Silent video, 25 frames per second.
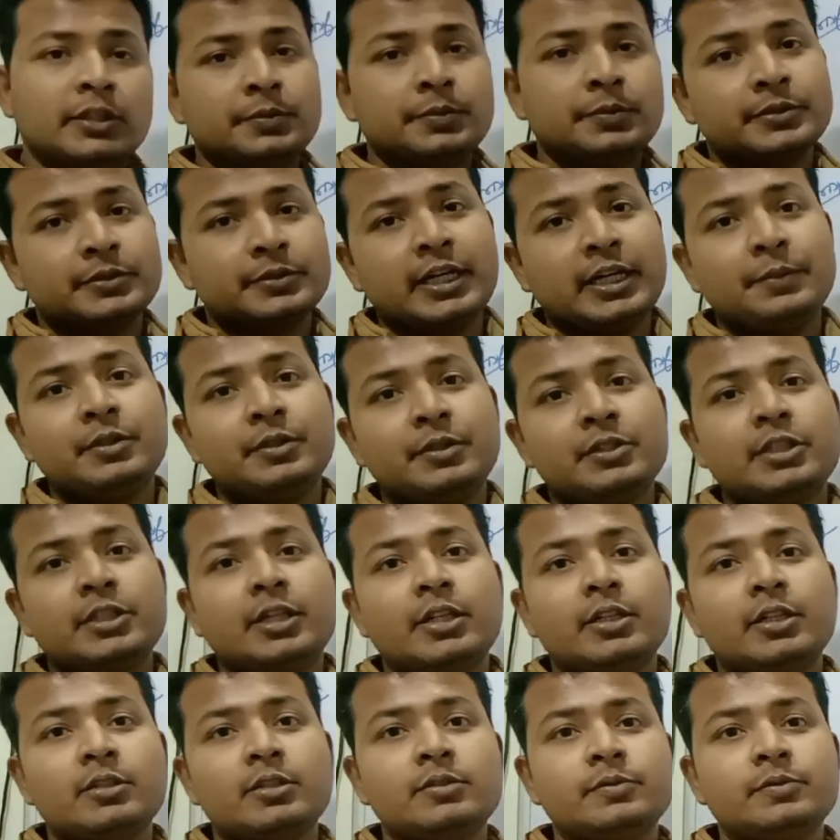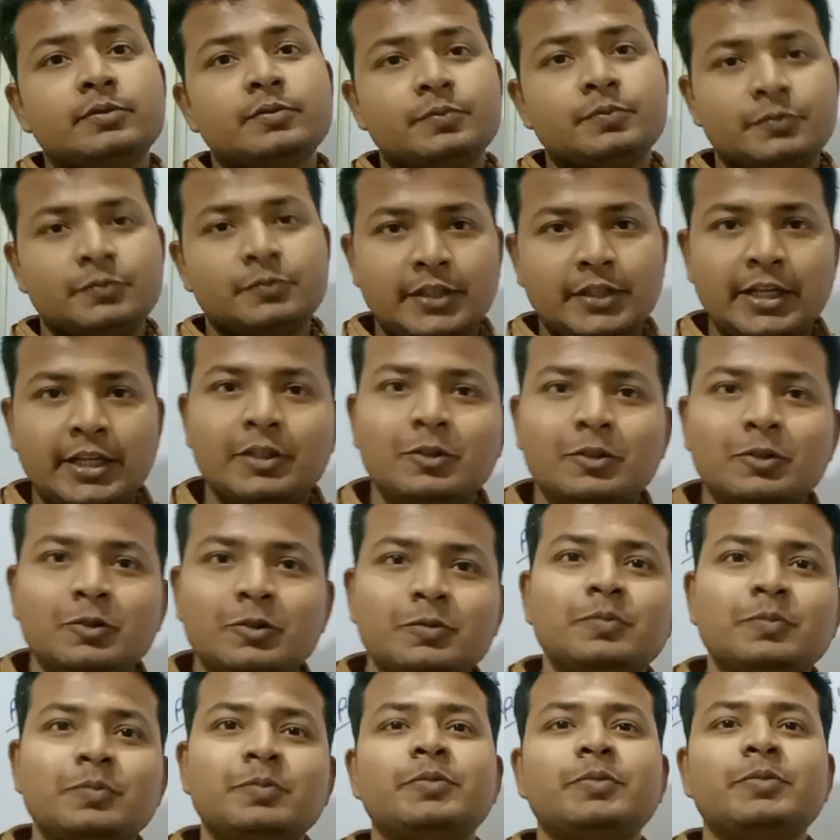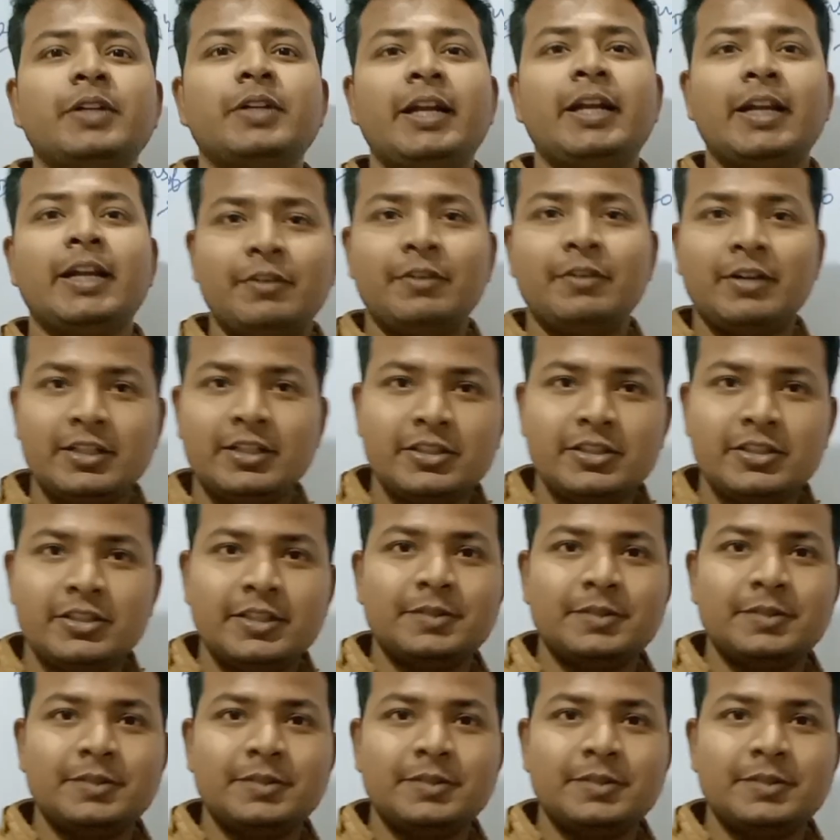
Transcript: Also subscribe the channel. Thank you and